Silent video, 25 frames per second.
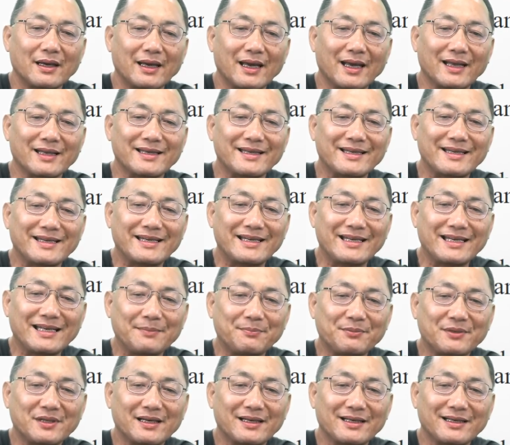and
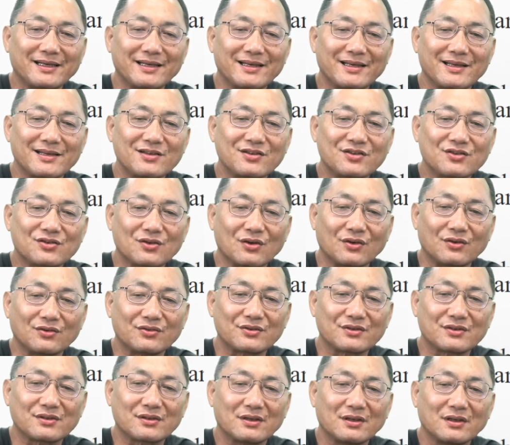heaped
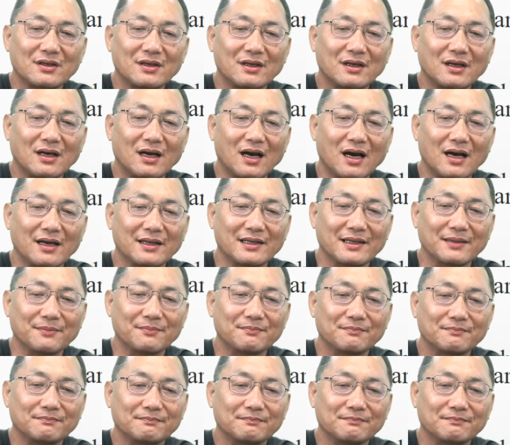insults on him.